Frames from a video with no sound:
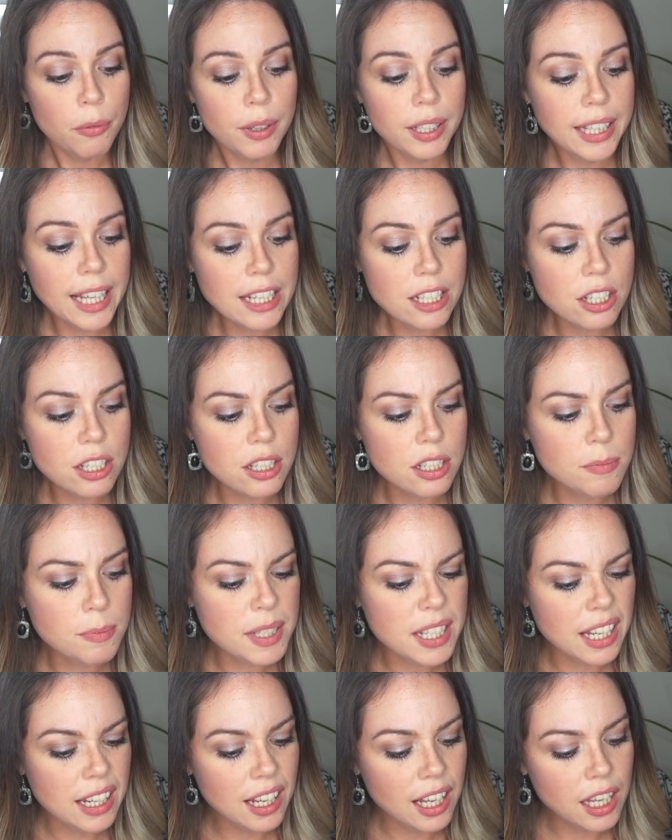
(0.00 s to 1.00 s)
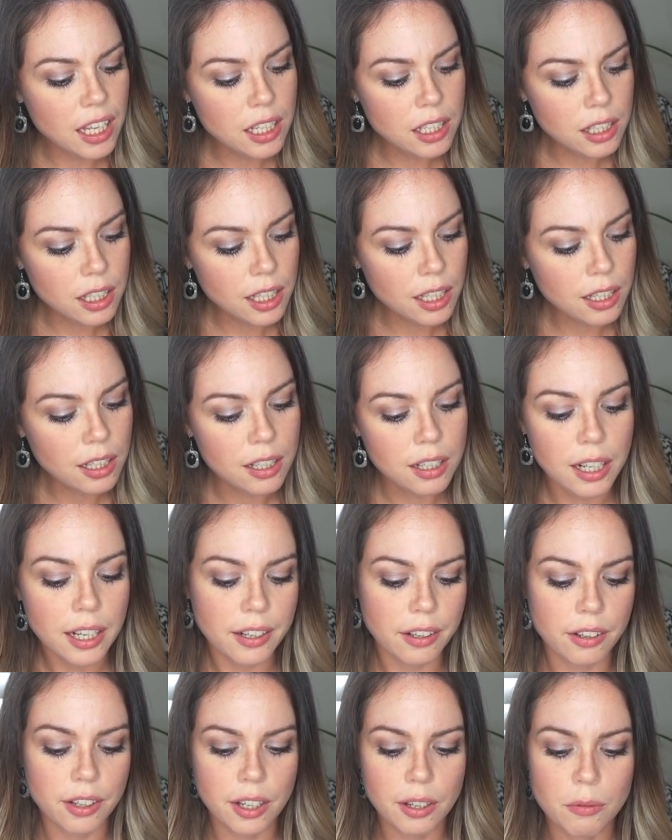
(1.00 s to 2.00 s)
relationships and healing. I
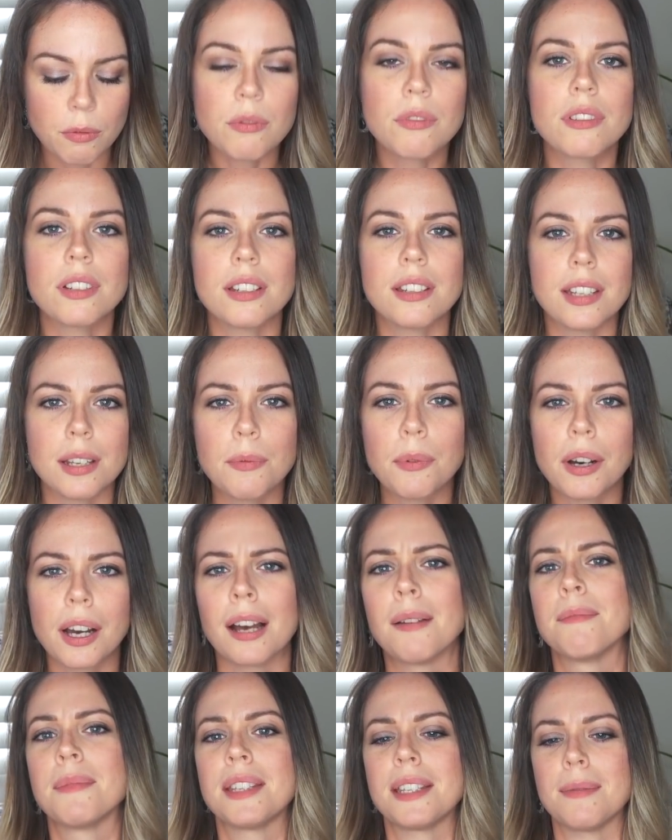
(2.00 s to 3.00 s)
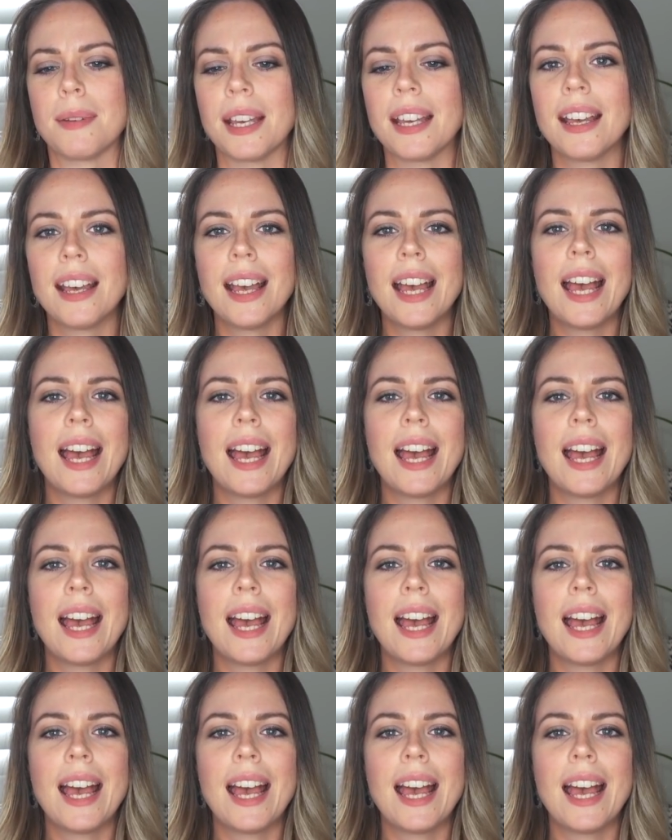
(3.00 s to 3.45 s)
don't know. We'll just see what comes to me.